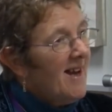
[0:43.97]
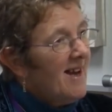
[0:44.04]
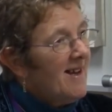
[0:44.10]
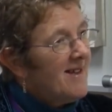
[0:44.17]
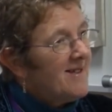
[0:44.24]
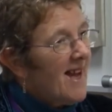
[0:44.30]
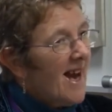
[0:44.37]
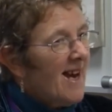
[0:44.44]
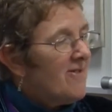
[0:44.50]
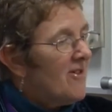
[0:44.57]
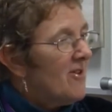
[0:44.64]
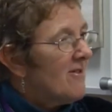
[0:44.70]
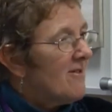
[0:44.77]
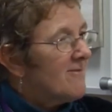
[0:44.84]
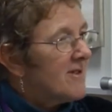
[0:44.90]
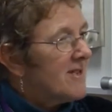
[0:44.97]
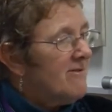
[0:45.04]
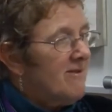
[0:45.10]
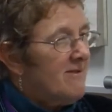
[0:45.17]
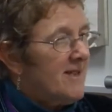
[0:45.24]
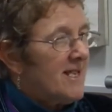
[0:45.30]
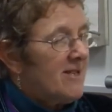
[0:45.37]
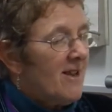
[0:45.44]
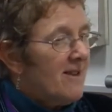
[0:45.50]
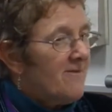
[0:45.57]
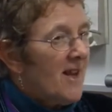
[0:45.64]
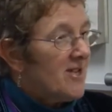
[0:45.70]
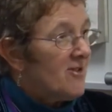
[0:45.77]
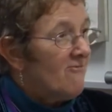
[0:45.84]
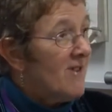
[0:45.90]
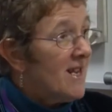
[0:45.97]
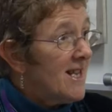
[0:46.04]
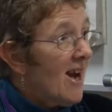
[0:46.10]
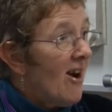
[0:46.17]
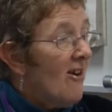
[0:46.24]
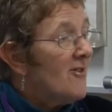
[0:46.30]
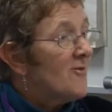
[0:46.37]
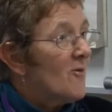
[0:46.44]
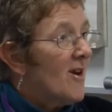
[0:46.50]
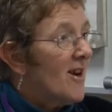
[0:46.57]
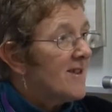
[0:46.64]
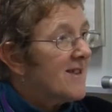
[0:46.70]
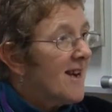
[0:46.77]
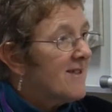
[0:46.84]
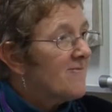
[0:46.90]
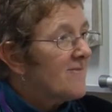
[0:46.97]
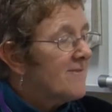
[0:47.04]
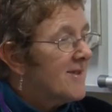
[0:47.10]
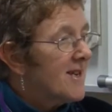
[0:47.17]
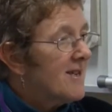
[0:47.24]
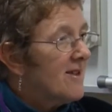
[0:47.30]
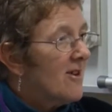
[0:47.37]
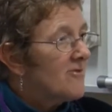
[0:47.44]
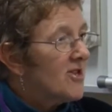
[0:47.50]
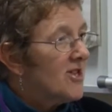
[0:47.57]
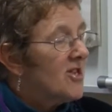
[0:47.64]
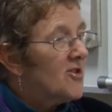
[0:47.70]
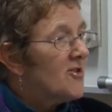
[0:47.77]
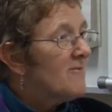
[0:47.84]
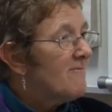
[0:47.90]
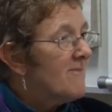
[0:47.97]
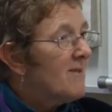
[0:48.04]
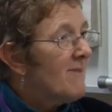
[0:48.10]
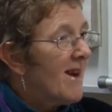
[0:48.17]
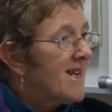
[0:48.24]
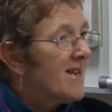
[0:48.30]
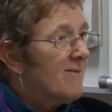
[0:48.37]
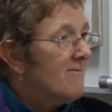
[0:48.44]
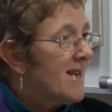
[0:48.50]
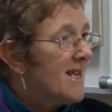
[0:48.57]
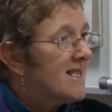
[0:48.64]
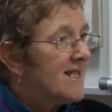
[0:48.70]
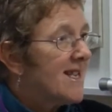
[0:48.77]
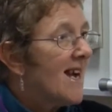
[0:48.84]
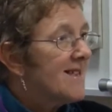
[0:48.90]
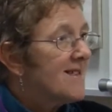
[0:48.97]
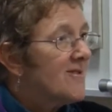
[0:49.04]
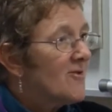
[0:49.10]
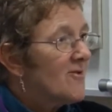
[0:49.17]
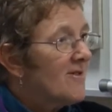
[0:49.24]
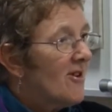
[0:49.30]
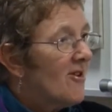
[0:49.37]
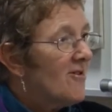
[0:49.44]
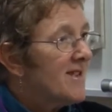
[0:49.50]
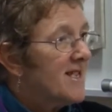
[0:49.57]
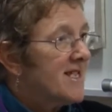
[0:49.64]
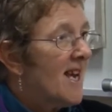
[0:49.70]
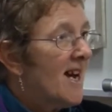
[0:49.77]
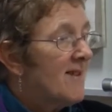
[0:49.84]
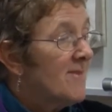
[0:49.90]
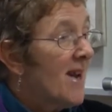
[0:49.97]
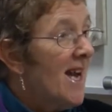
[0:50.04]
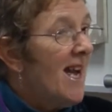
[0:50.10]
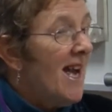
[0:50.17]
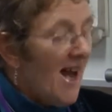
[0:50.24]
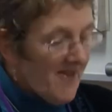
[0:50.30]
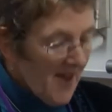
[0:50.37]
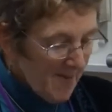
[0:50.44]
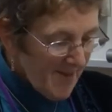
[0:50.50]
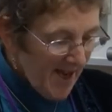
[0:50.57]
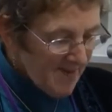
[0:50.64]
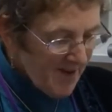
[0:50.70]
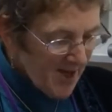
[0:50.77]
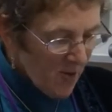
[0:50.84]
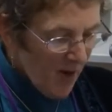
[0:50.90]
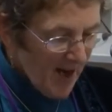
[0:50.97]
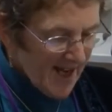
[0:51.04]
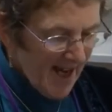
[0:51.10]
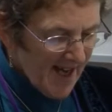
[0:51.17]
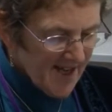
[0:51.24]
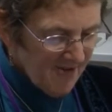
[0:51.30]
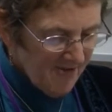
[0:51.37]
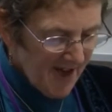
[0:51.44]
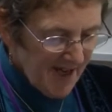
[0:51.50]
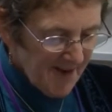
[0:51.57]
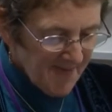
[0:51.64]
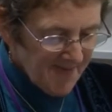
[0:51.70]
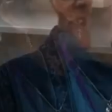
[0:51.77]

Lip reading: And I thought, God, that's a really hard word. Mm. You know, she shouldn't be making me stand all this time. And that made me quite angry.